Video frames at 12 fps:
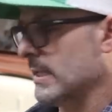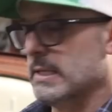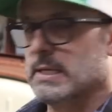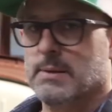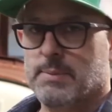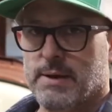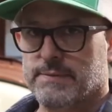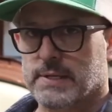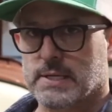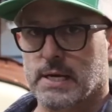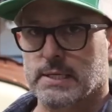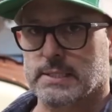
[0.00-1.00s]
I ended up having
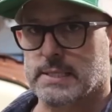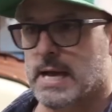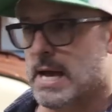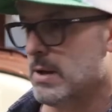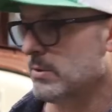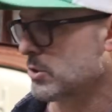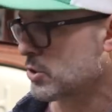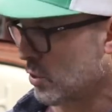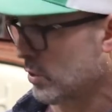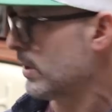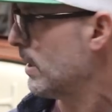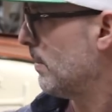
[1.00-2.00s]
to cut it down,
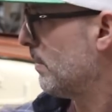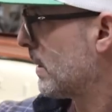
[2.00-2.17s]
shortened it